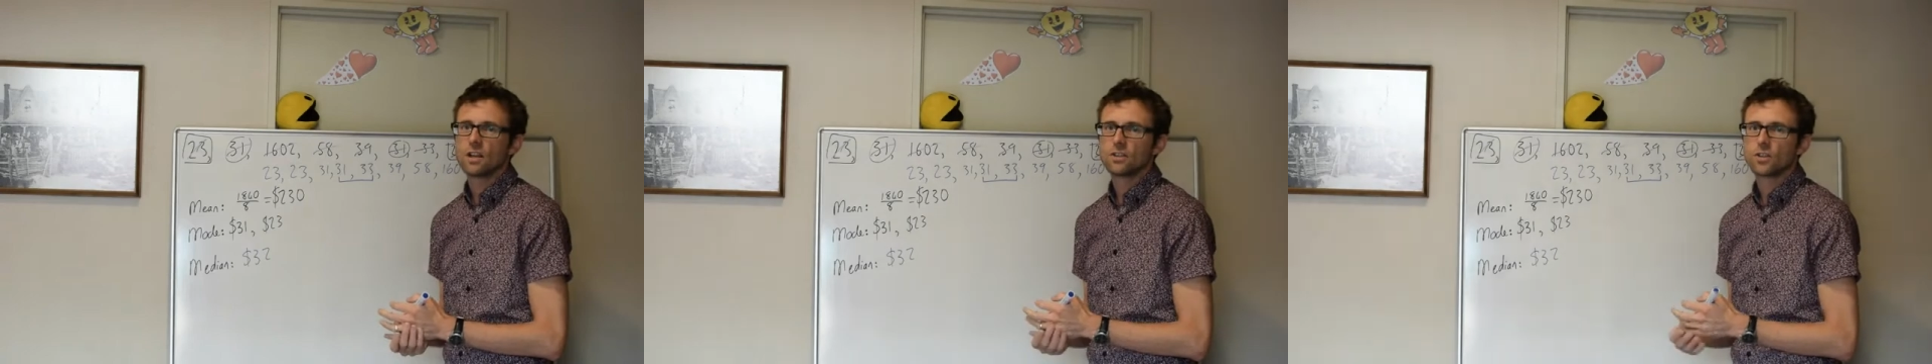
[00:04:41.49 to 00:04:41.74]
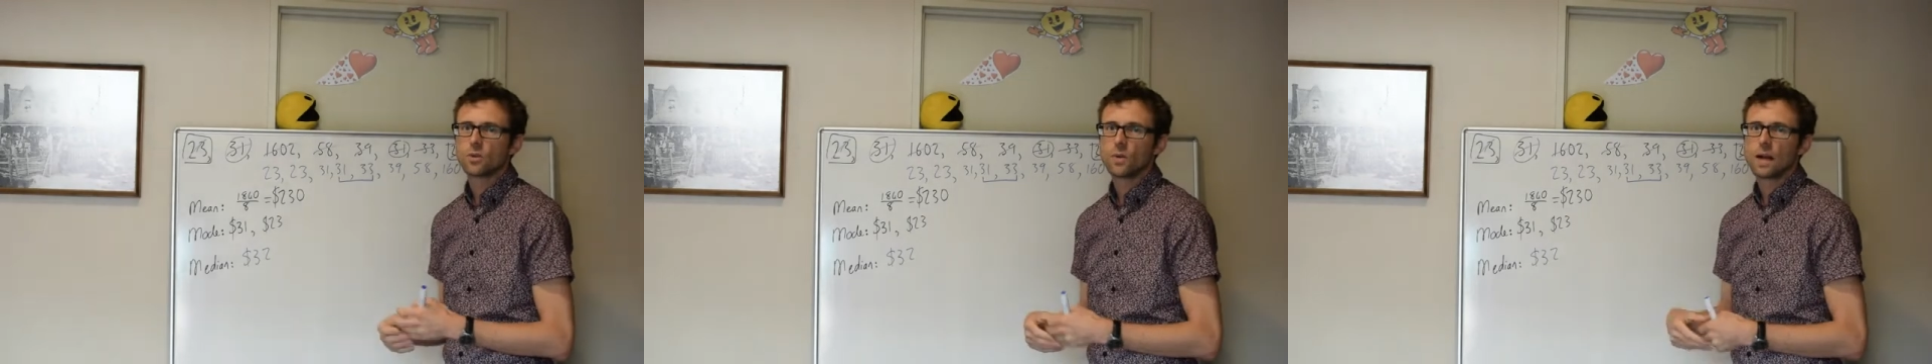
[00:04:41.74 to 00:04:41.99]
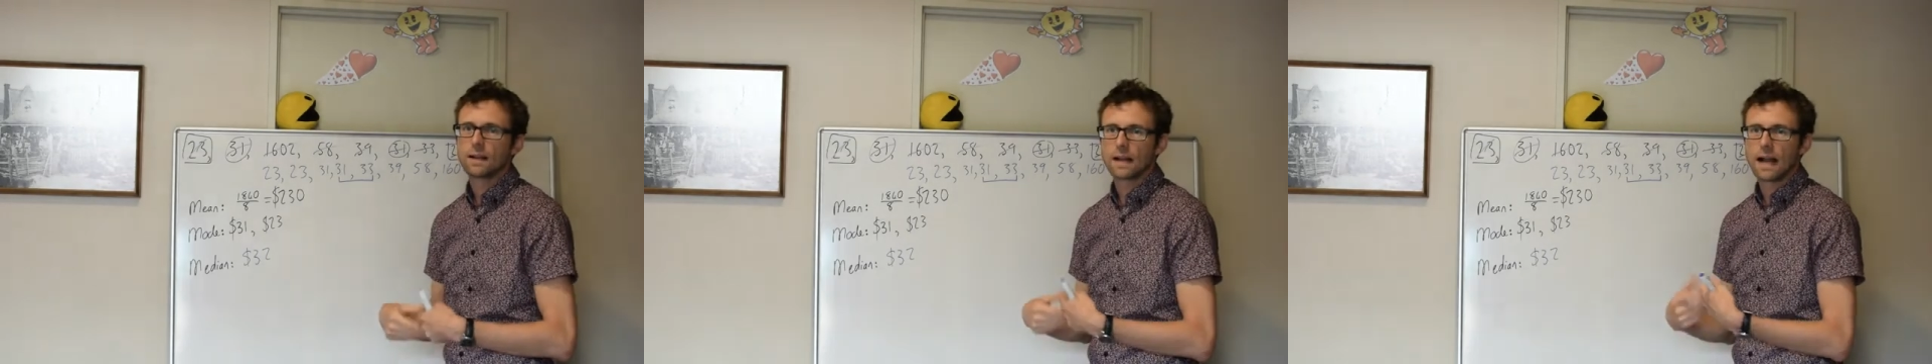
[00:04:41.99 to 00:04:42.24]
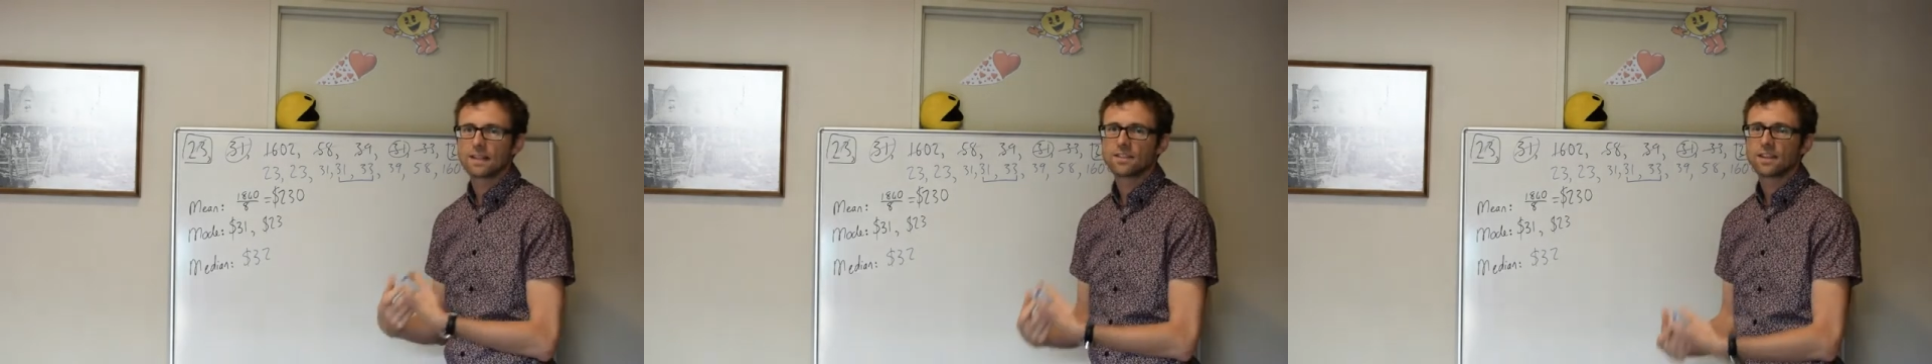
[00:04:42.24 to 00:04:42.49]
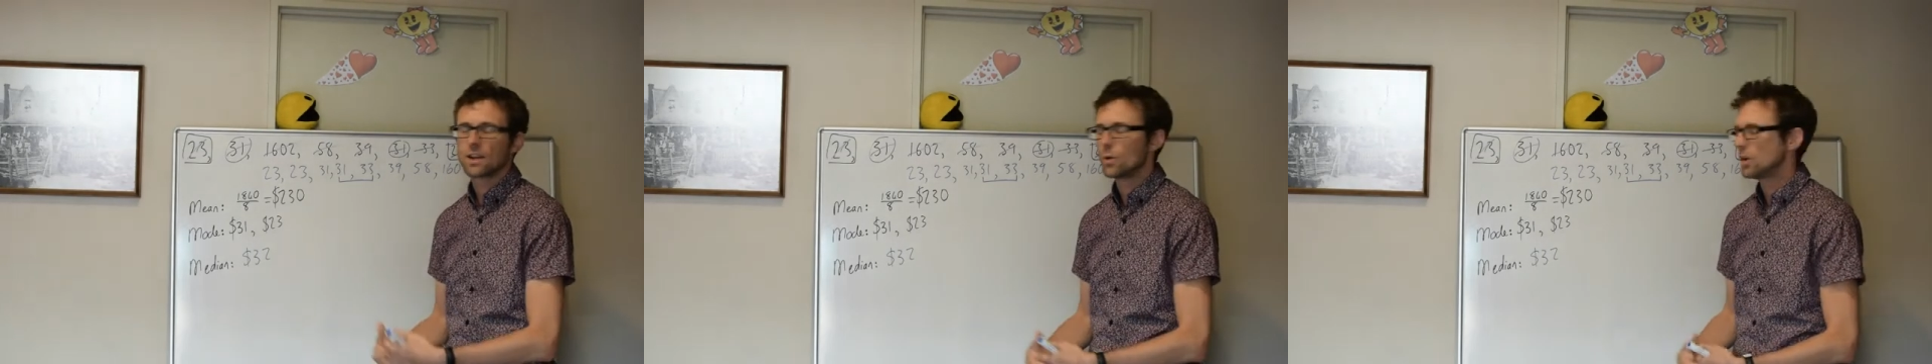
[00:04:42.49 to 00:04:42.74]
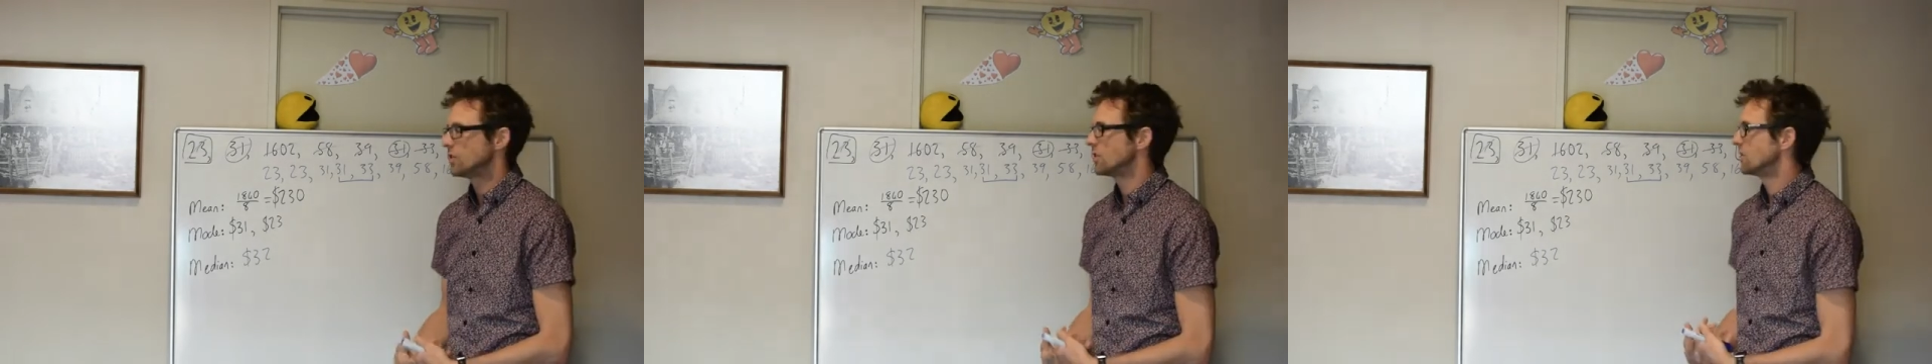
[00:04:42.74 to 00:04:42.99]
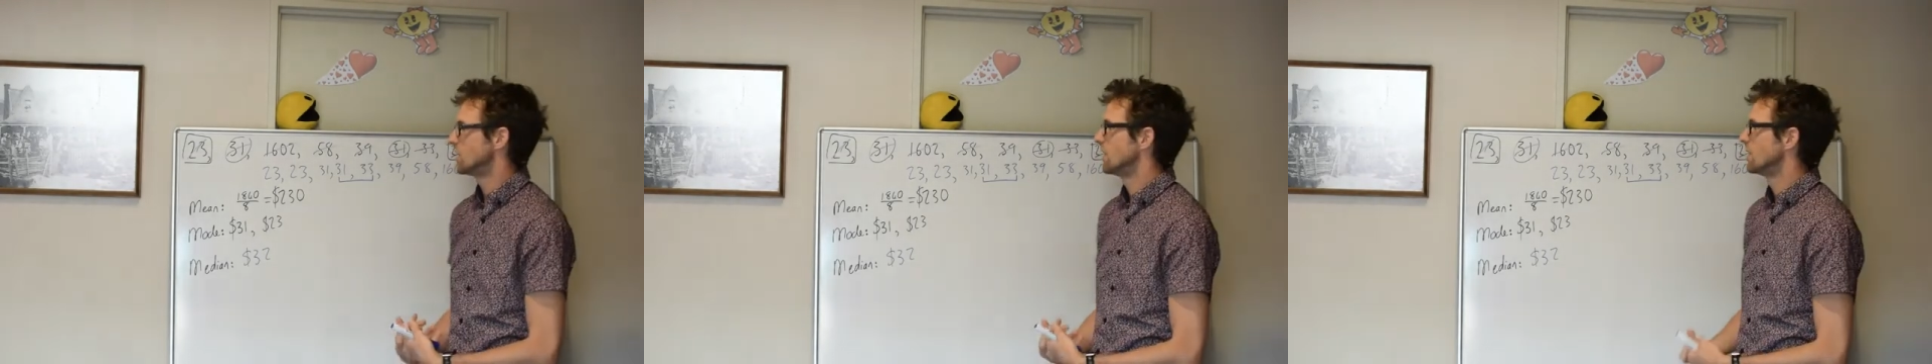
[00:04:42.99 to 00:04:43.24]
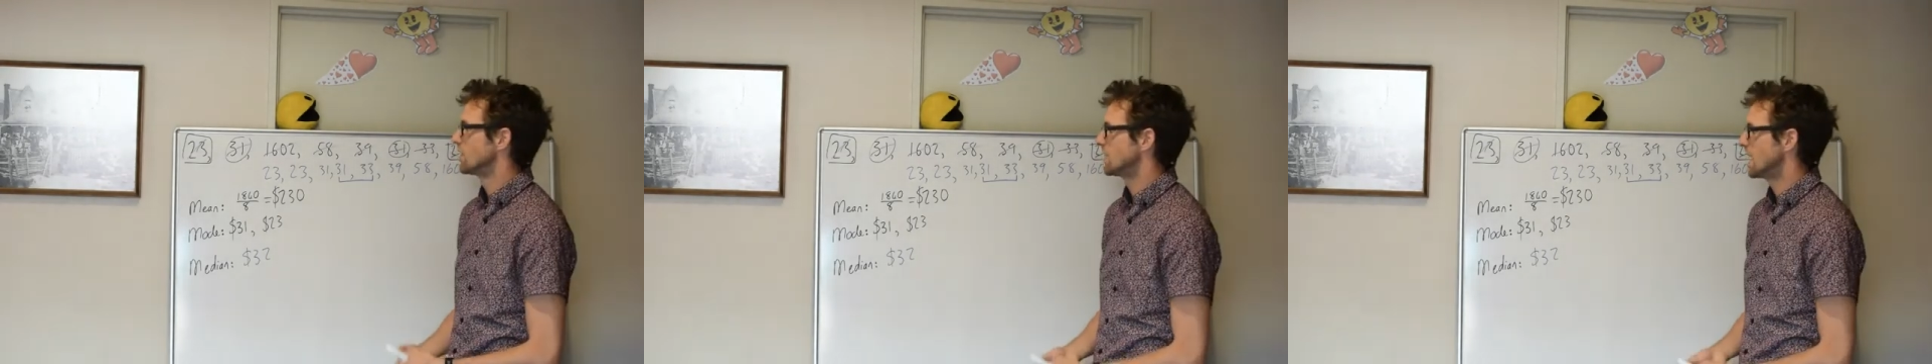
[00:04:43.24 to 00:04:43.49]
to answer the questions
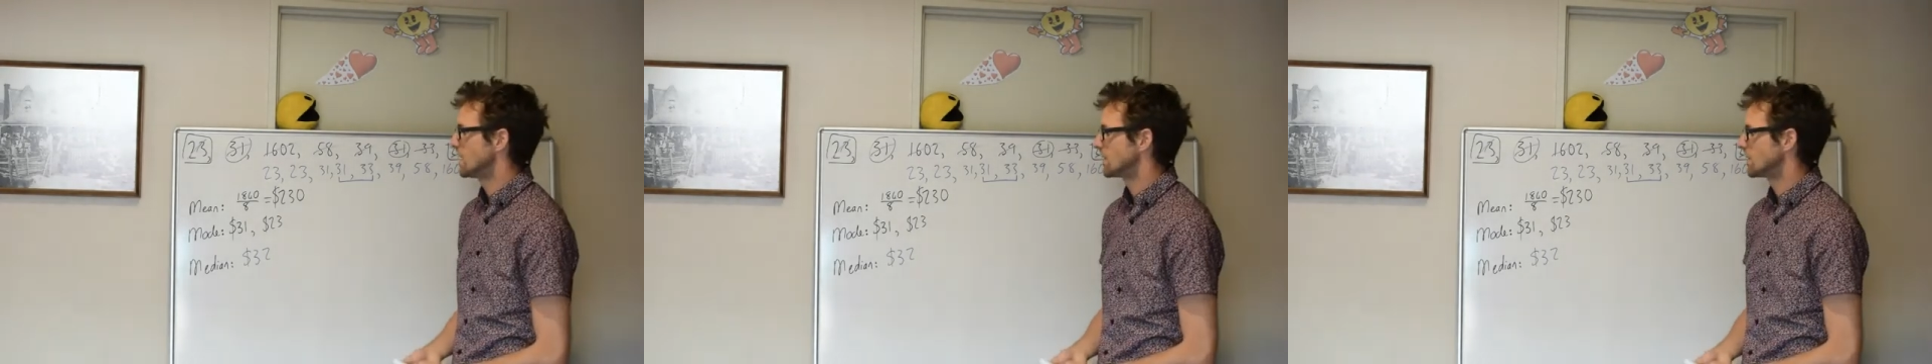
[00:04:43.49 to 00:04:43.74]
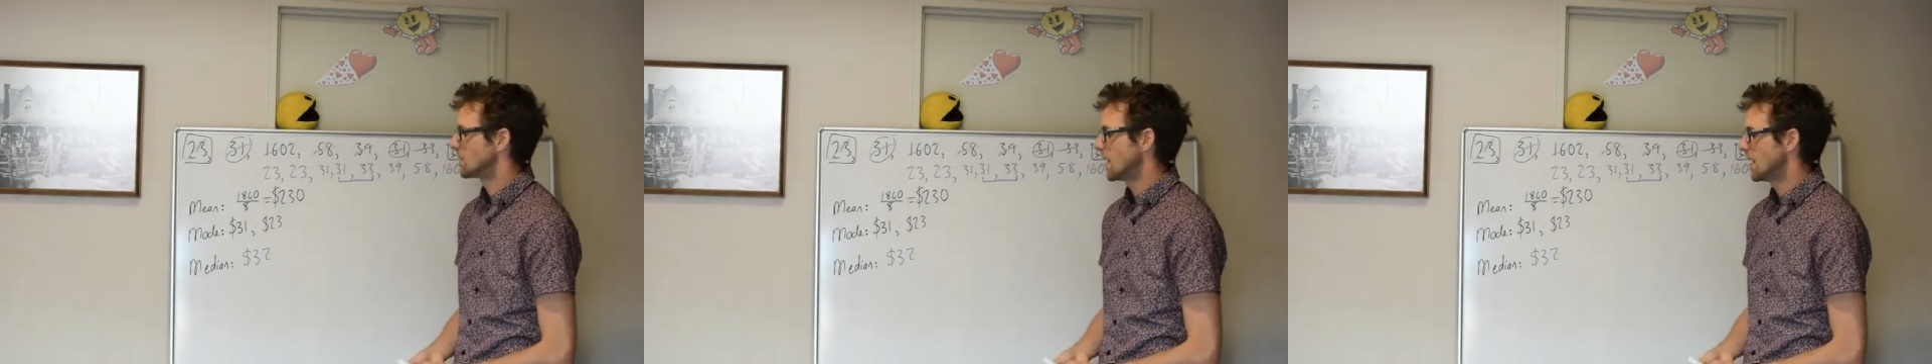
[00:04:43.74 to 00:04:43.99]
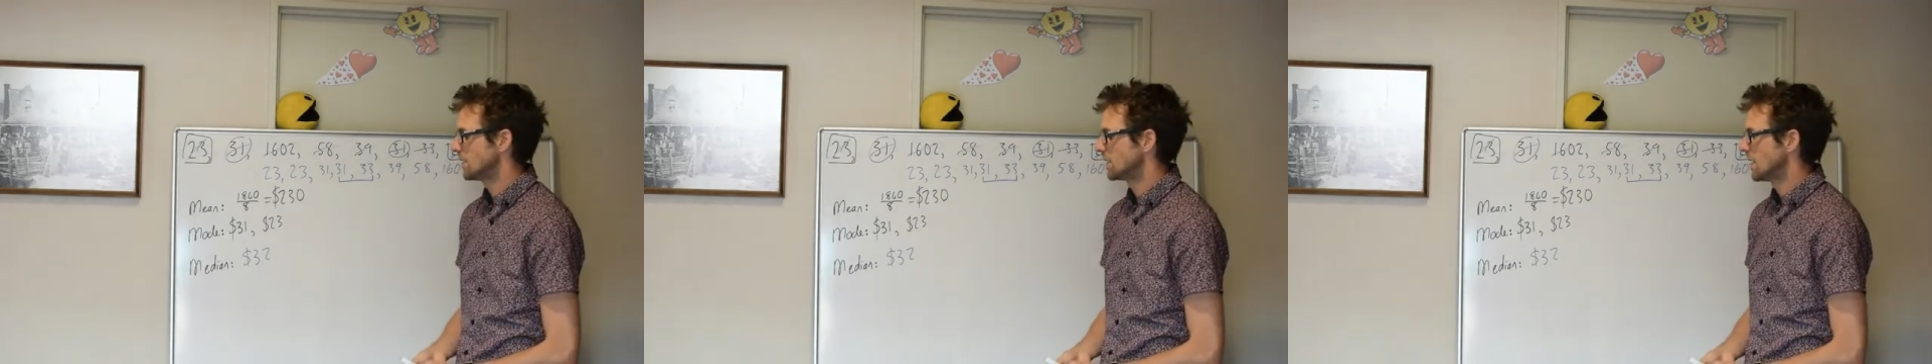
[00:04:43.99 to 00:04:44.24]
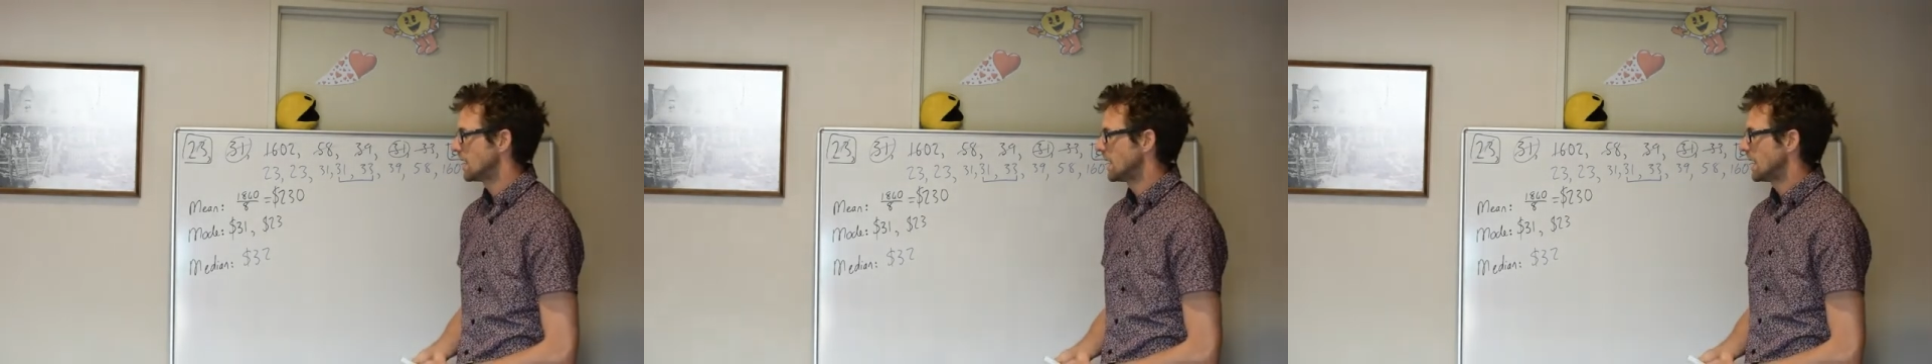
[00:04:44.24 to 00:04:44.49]
in this exercise.